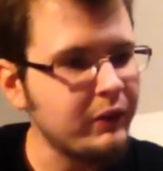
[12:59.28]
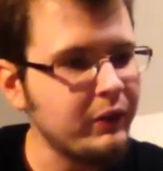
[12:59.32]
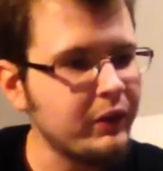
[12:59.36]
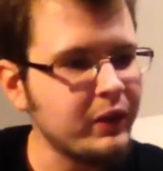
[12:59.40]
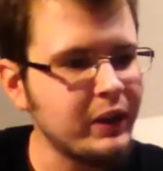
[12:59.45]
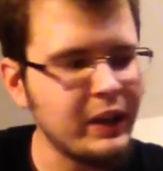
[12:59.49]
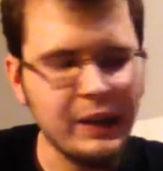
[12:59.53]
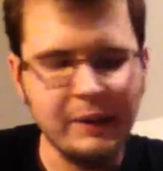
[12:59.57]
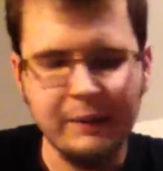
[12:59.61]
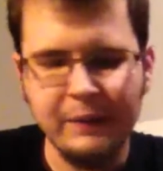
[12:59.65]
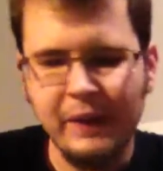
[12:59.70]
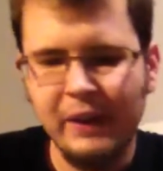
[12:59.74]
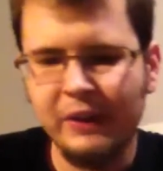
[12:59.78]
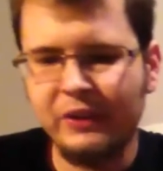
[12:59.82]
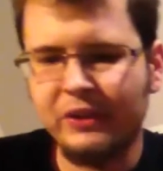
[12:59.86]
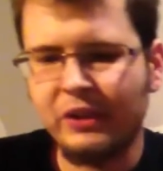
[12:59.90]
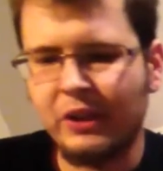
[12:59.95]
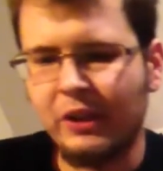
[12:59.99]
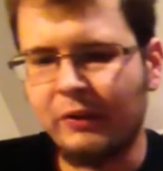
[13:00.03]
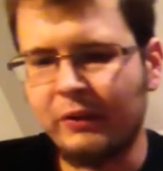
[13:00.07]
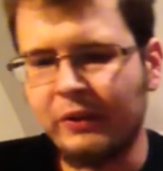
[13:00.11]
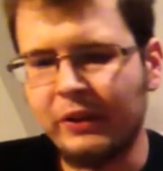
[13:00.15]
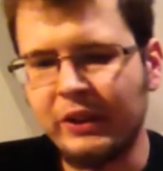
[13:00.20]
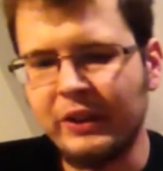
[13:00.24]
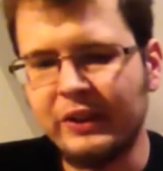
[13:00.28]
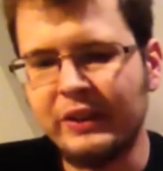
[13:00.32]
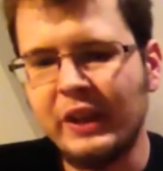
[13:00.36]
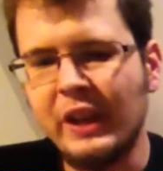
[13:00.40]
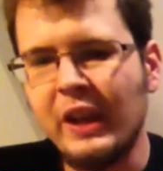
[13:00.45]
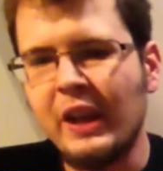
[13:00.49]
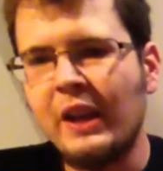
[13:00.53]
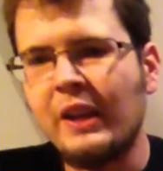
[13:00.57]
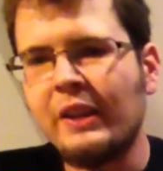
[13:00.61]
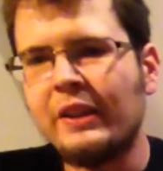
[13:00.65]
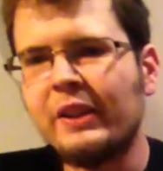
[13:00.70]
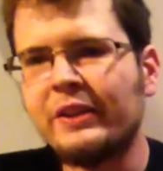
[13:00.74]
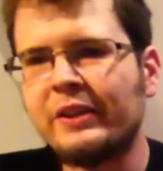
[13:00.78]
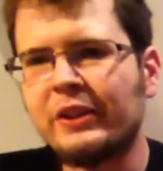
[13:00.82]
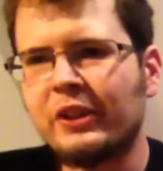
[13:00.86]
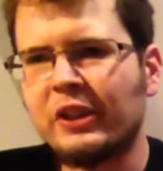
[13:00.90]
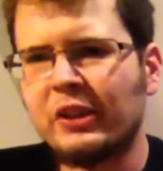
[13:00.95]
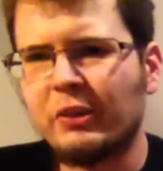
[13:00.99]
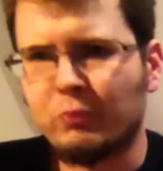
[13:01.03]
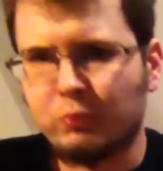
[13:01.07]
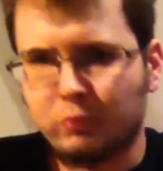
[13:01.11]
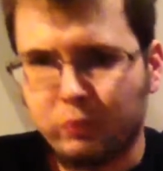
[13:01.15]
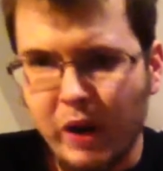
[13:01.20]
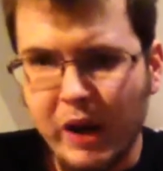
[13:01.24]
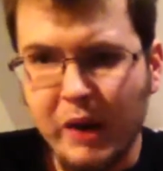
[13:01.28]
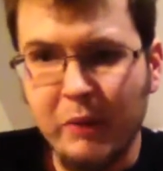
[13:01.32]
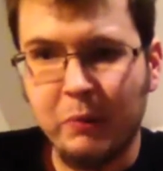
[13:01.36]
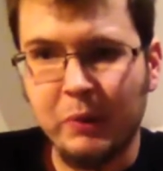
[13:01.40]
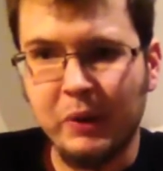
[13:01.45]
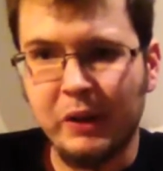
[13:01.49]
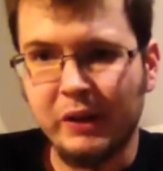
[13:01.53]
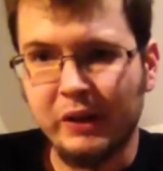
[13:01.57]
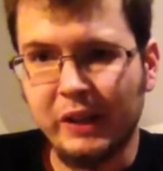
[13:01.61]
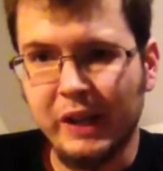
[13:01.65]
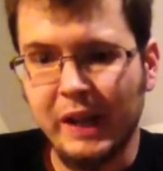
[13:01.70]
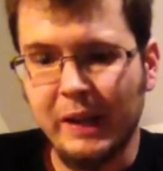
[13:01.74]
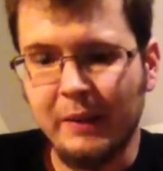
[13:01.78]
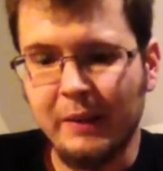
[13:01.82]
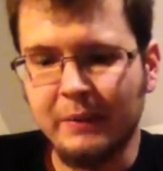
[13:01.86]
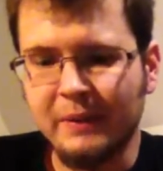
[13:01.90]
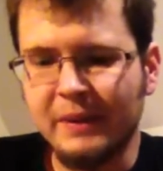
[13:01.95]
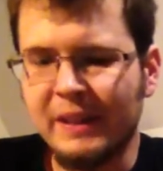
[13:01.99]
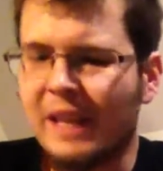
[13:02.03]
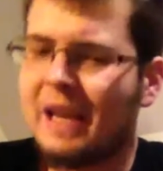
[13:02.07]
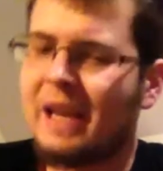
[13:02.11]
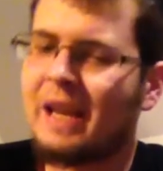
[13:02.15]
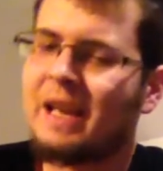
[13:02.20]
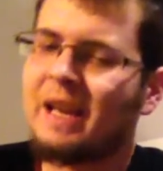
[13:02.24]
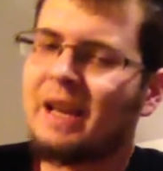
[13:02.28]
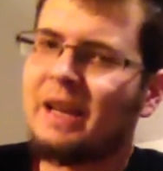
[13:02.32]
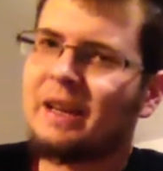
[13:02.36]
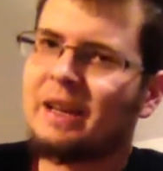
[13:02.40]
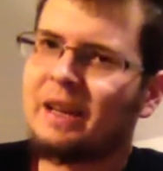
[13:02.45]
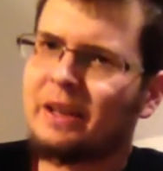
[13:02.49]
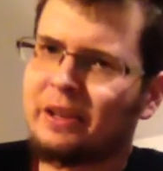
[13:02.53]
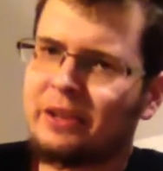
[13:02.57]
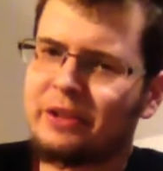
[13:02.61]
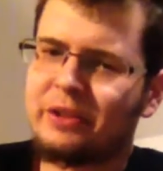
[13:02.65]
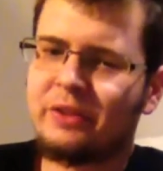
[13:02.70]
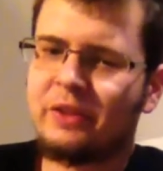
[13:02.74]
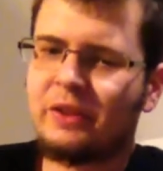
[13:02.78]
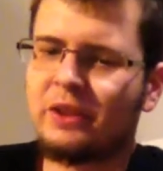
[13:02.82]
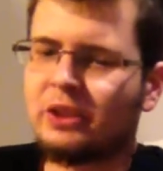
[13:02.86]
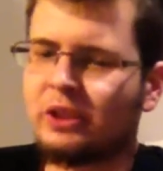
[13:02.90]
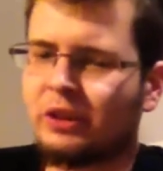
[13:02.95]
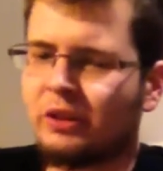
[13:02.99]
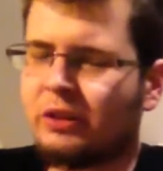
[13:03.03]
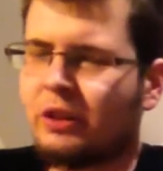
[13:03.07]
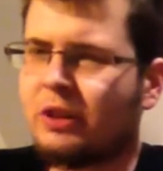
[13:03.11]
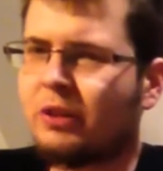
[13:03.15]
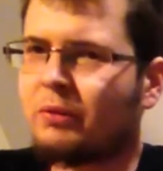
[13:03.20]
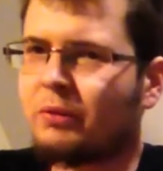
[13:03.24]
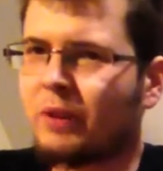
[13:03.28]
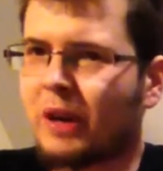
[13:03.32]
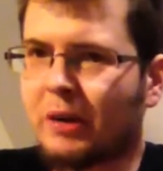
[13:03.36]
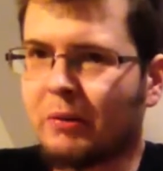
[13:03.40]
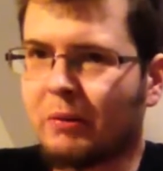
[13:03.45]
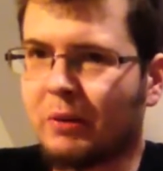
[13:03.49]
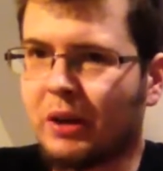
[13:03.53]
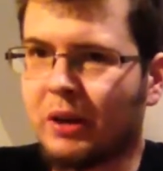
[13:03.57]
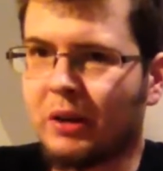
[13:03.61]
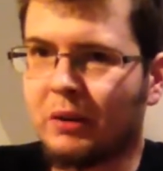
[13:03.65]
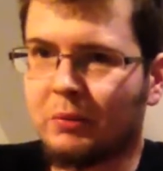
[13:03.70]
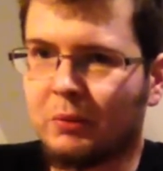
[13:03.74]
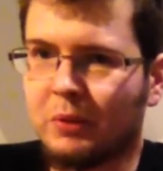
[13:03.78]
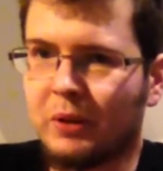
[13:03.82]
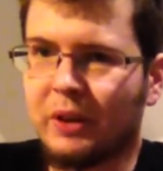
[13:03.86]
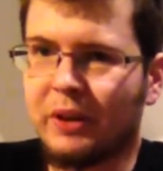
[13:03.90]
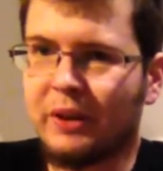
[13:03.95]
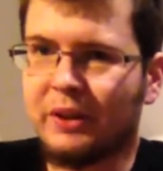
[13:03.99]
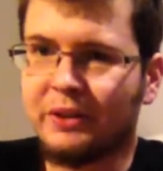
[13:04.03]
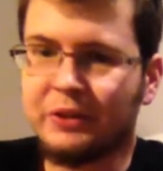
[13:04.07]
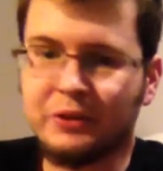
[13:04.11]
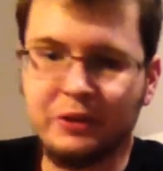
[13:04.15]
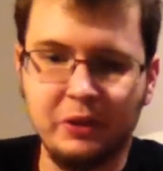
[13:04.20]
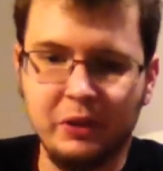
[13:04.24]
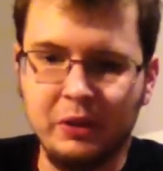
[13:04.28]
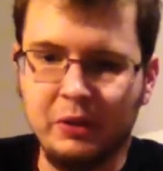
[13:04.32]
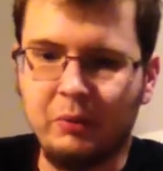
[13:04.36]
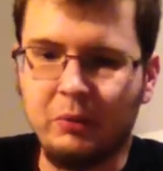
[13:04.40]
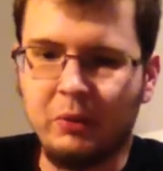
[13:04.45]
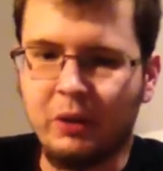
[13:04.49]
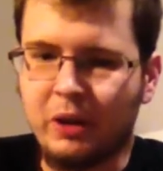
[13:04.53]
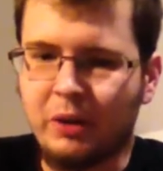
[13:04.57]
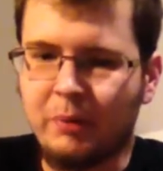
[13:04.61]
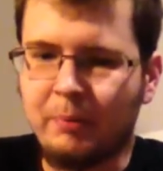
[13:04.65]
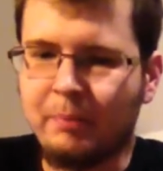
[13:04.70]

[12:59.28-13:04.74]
Yeah, I'll start off with these. These are the Rareware games. Now, those of you who don't know, Rareware was, one of